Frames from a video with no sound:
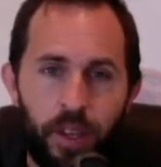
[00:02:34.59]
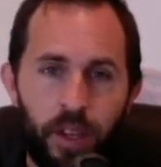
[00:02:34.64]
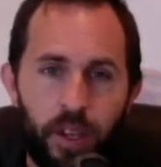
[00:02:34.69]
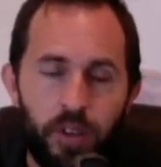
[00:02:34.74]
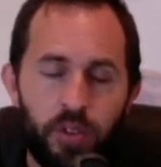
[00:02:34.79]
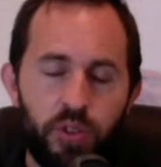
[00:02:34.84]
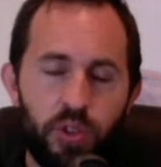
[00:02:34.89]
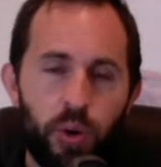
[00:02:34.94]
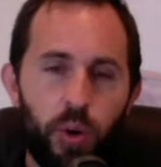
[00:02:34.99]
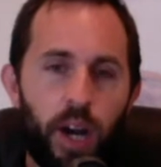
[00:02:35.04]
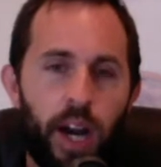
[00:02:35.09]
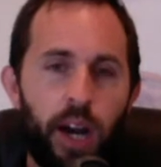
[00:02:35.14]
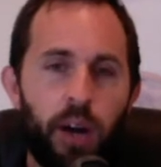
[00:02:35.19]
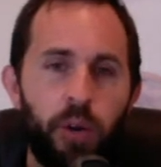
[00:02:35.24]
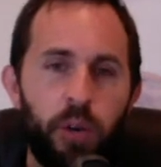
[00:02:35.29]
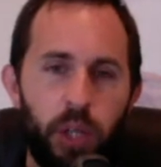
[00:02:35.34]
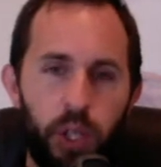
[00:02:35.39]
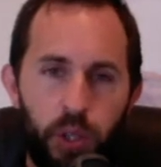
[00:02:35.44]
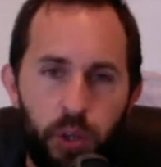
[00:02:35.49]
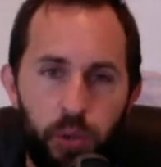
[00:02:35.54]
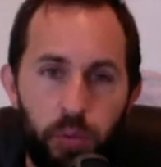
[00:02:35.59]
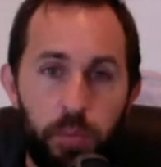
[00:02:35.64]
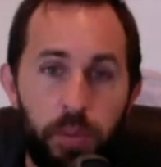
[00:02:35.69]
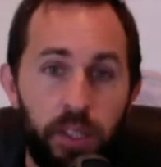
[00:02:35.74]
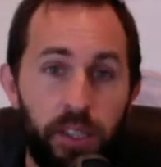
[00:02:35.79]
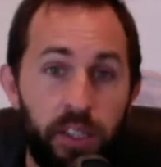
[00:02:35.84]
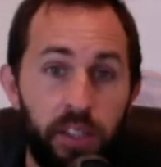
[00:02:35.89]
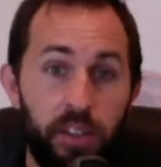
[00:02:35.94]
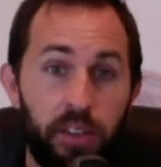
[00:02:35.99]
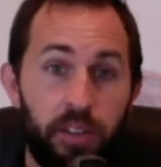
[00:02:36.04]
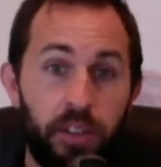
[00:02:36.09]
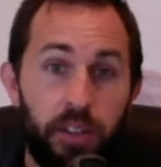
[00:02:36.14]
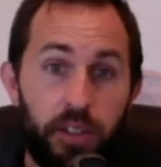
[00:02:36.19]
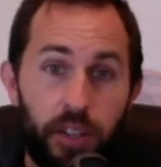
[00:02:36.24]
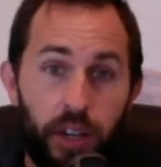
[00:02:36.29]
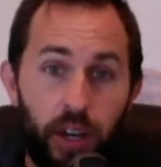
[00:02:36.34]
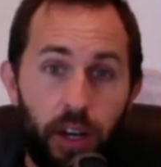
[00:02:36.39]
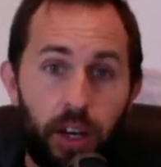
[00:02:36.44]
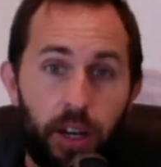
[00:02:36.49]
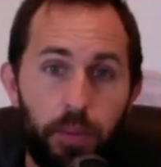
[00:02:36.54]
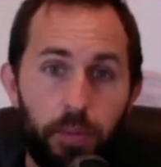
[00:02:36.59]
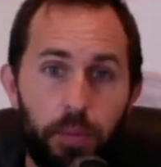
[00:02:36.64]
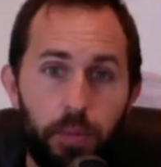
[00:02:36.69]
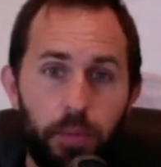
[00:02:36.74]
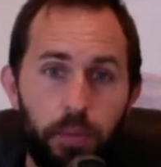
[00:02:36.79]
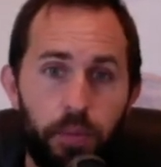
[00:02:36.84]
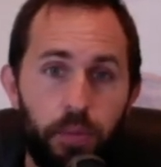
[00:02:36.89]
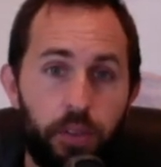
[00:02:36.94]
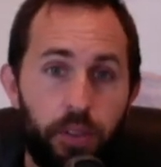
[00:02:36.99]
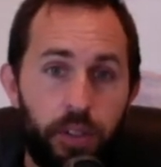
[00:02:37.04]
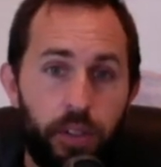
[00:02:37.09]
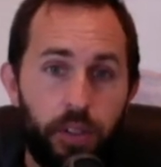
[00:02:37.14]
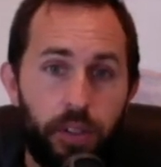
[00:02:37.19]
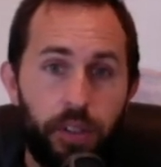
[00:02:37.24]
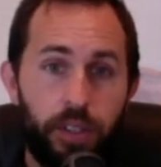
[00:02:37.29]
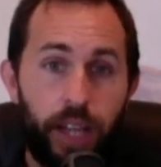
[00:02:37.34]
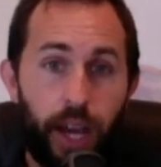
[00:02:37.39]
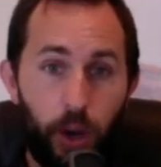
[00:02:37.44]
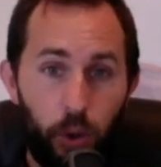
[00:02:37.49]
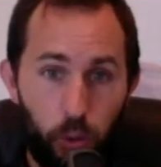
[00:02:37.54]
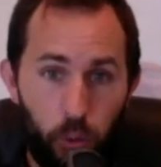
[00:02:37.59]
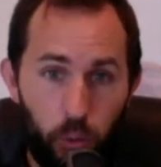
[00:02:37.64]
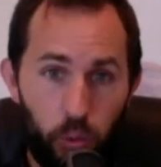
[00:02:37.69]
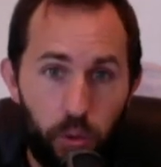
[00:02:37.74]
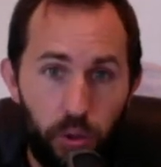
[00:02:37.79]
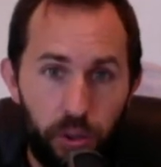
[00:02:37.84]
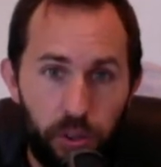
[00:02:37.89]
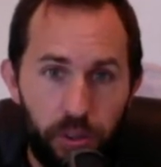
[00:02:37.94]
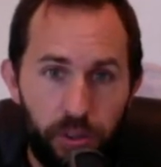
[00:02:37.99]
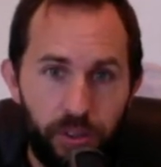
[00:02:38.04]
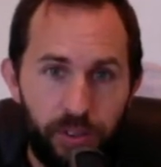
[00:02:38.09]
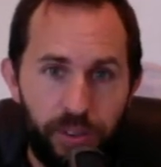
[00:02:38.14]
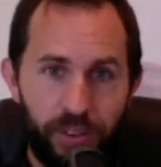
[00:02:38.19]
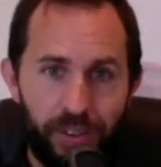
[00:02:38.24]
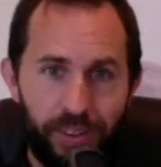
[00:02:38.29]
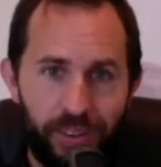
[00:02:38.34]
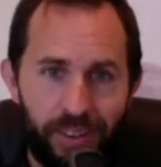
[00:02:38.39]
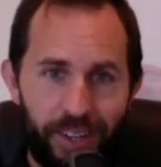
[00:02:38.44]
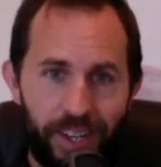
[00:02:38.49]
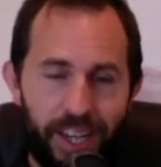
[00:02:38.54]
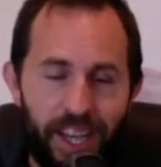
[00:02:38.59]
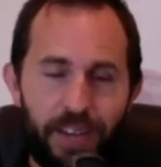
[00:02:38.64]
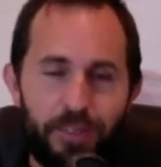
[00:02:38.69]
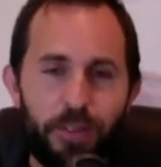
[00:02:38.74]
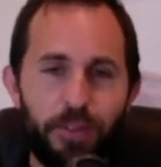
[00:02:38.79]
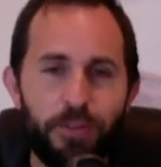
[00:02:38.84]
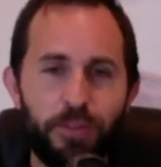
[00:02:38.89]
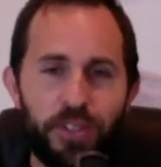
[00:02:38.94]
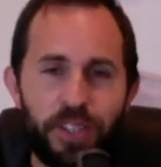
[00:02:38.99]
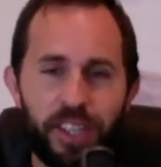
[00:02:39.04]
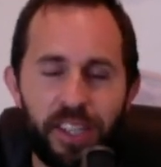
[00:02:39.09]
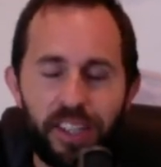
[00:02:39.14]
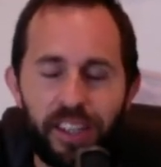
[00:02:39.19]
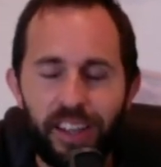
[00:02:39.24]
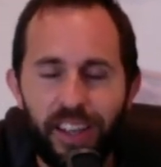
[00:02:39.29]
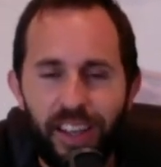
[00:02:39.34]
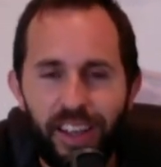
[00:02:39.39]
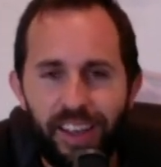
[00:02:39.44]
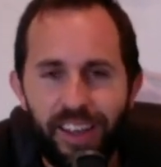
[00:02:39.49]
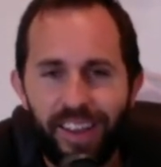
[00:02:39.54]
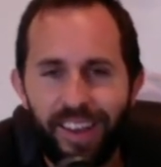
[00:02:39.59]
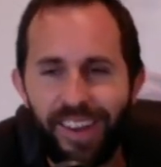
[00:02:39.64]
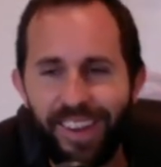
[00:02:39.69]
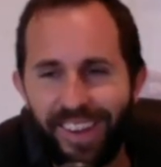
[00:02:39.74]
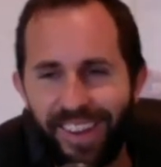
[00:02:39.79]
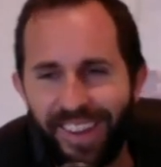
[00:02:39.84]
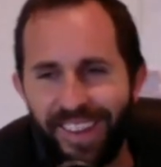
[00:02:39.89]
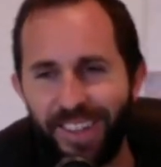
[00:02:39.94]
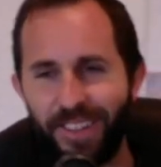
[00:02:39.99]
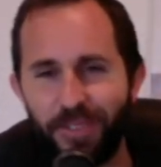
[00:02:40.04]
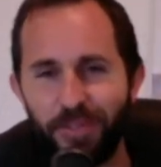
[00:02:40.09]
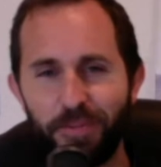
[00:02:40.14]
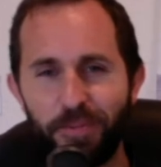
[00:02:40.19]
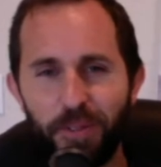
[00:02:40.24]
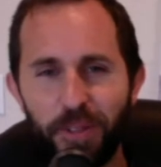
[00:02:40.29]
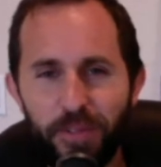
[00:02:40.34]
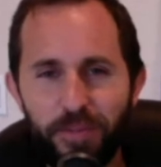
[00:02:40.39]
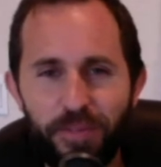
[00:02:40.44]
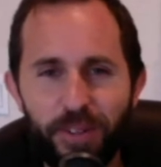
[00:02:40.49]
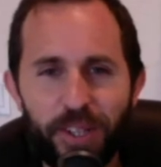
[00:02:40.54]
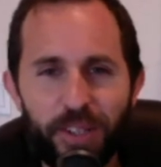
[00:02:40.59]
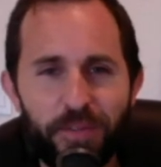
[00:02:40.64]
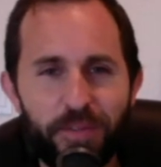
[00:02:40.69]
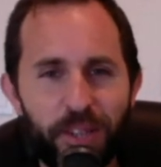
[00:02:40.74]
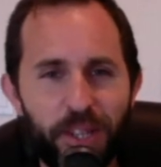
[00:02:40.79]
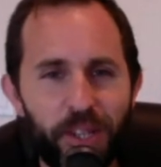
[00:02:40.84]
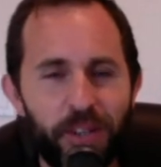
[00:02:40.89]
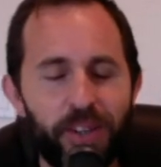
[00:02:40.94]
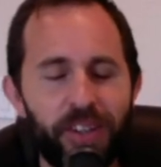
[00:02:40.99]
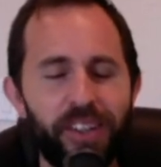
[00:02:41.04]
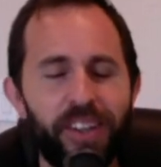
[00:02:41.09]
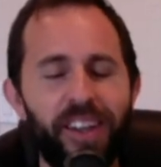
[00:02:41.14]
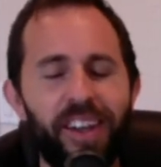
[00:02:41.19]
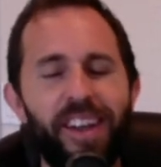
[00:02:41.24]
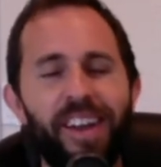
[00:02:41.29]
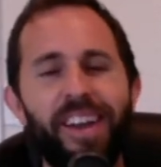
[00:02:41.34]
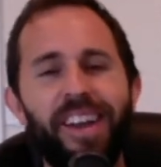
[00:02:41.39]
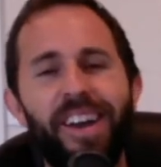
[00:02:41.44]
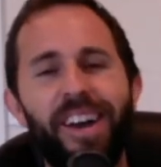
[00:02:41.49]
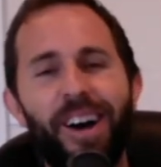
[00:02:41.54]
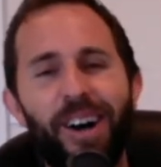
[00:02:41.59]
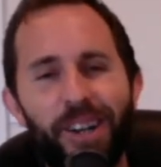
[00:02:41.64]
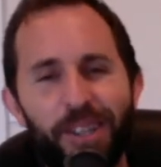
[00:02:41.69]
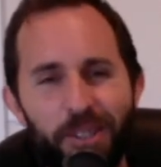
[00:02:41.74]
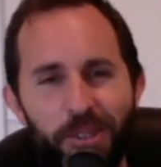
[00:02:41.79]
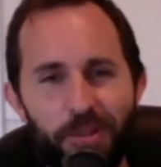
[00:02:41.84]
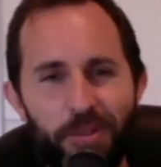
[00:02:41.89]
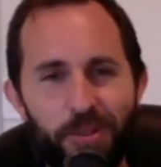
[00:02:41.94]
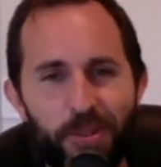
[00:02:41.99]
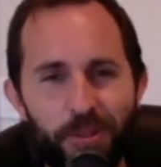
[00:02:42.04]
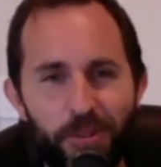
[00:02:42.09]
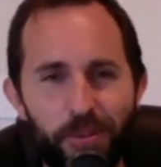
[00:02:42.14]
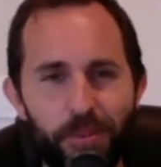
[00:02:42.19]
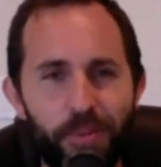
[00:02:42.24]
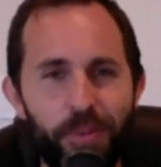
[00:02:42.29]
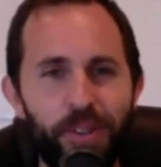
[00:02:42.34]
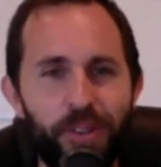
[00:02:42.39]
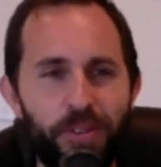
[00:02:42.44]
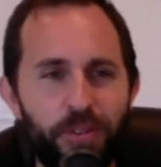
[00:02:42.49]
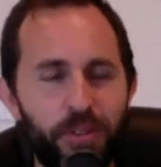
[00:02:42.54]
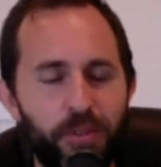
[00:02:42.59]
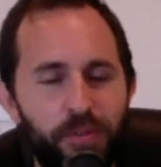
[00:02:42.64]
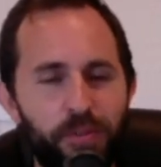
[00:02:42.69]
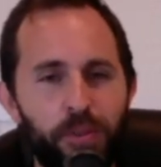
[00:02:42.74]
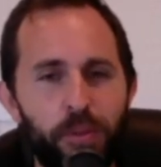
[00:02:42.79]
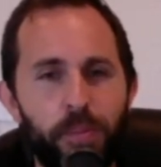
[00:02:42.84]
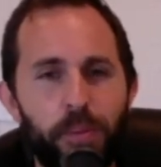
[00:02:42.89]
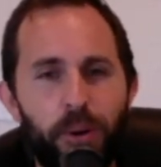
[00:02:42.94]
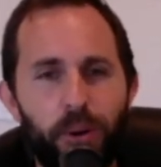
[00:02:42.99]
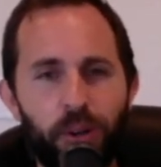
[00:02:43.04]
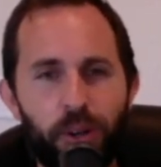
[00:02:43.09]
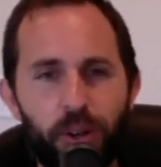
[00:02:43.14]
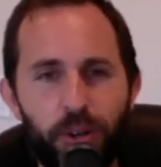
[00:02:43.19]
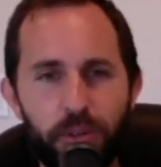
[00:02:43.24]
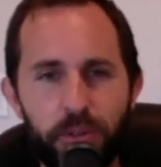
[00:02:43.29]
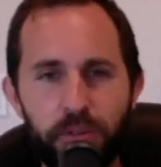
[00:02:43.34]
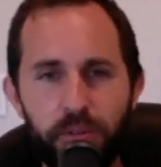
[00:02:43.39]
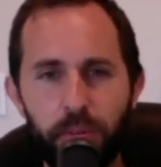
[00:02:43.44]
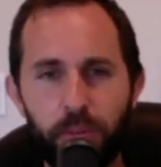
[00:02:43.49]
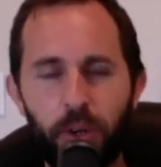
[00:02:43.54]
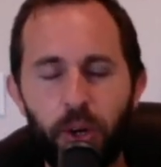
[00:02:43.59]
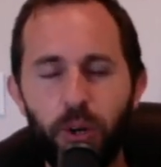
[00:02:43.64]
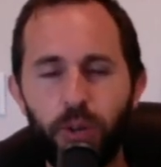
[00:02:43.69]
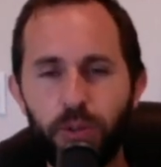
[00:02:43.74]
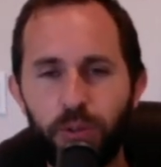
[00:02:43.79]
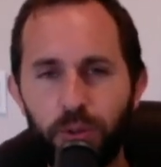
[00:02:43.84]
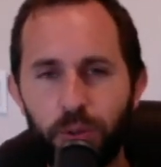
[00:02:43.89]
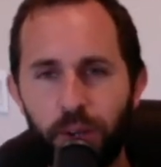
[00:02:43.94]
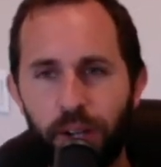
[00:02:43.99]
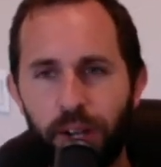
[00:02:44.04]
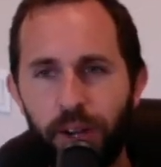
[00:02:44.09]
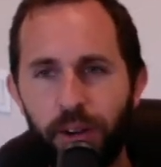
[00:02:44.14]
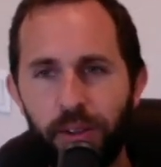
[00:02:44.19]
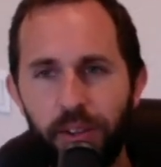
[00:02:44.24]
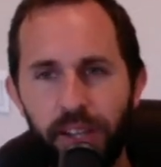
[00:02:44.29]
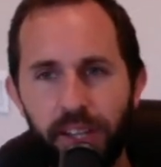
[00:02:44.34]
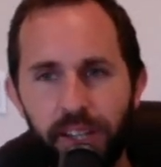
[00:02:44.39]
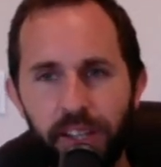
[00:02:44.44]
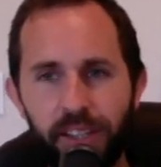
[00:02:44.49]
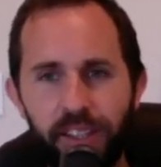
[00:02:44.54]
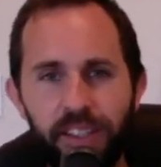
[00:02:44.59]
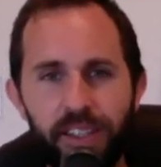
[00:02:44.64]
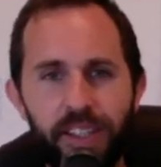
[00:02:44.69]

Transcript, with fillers: So how do you be the top dog, right? Have you ever seen, there's a really funny video on, on YouTube. There's a football coach from Coastal Carolina.